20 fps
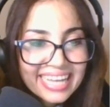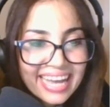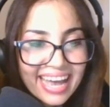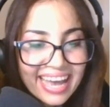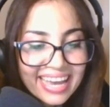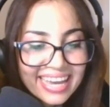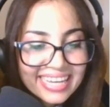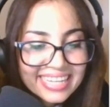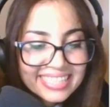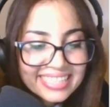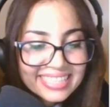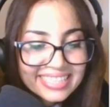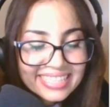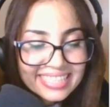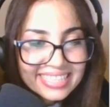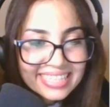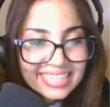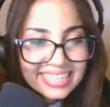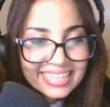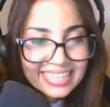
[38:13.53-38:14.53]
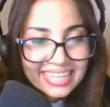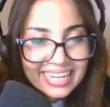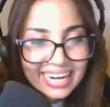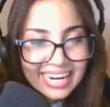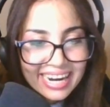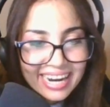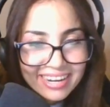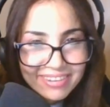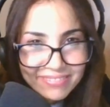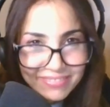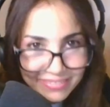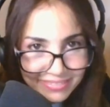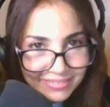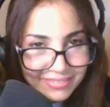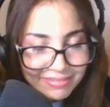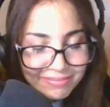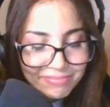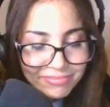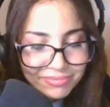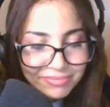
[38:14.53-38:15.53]
Nice. Okay, I'm
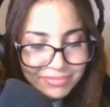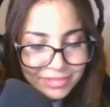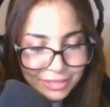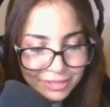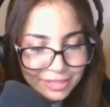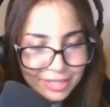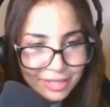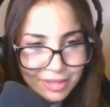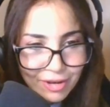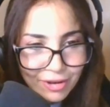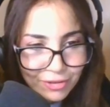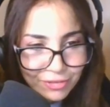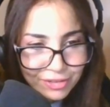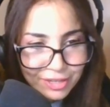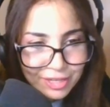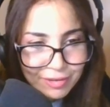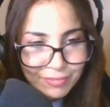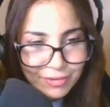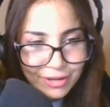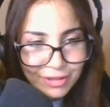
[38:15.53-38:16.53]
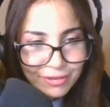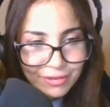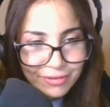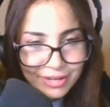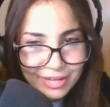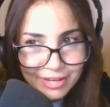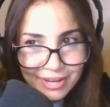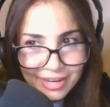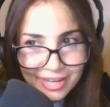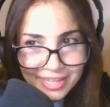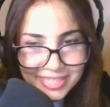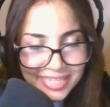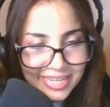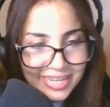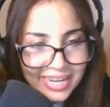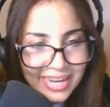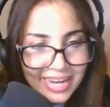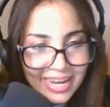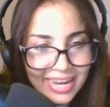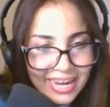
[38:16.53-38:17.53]
using the hotkey, by the way, guys.
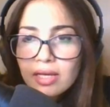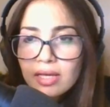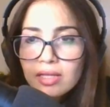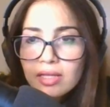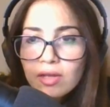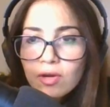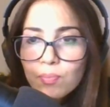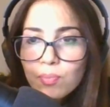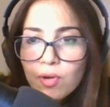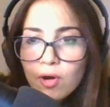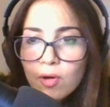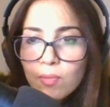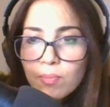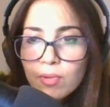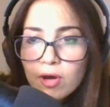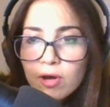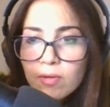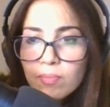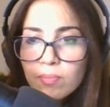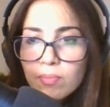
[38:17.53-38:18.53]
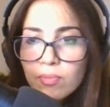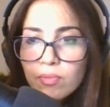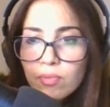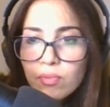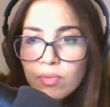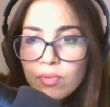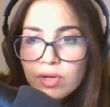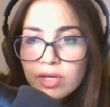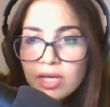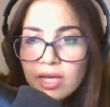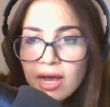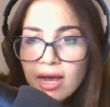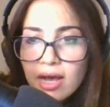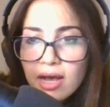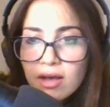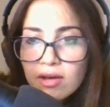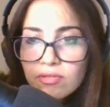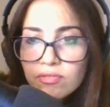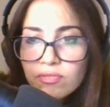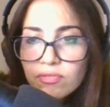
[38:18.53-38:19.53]
In our pop-up, we
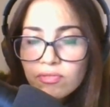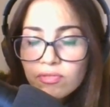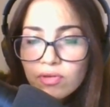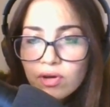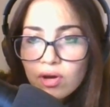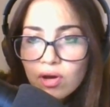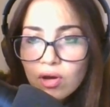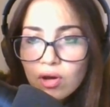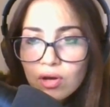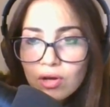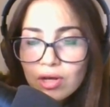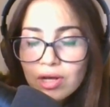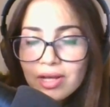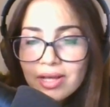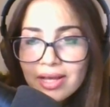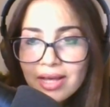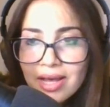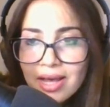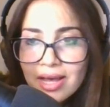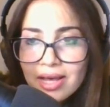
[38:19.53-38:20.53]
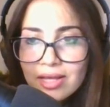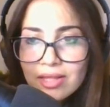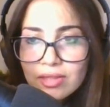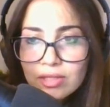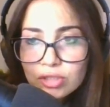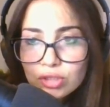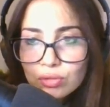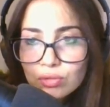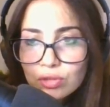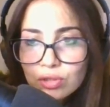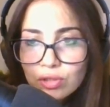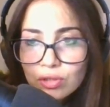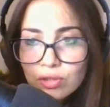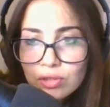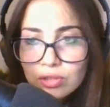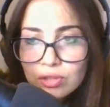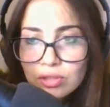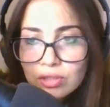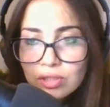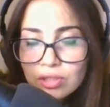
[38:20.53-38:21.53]
have the
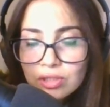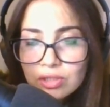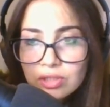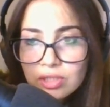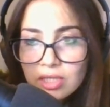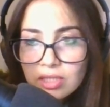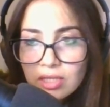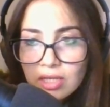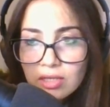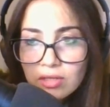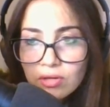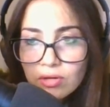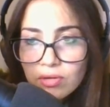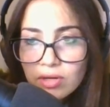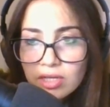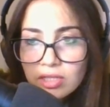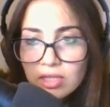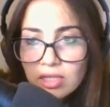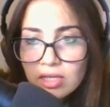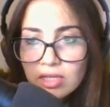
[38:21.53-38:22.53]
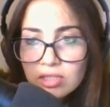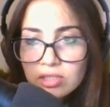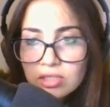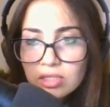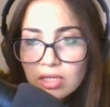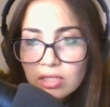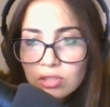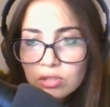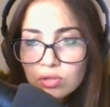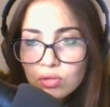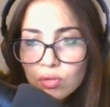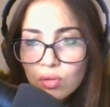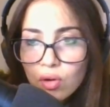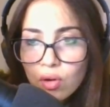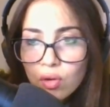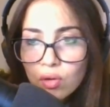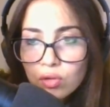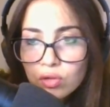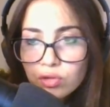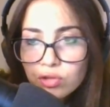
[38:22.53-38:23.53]
shortcut set incorrectly. It's set to
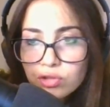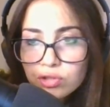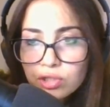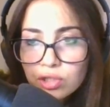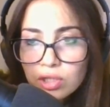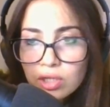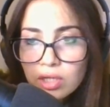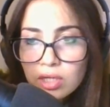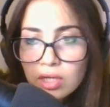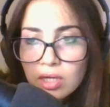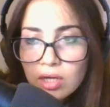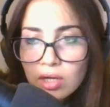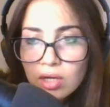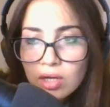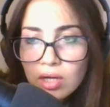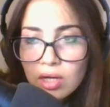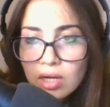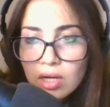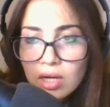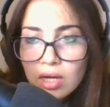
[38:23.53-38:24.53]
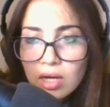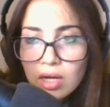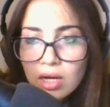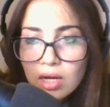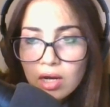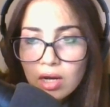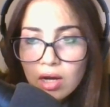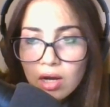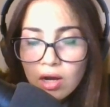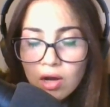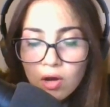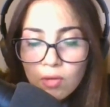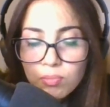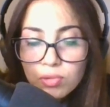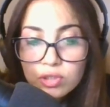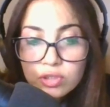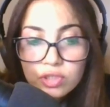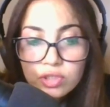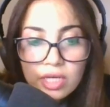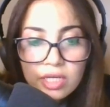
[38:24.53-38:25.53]
Alt
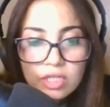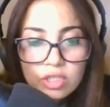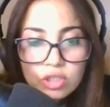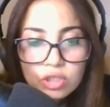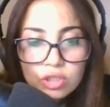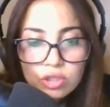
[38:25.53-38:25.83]
plus H.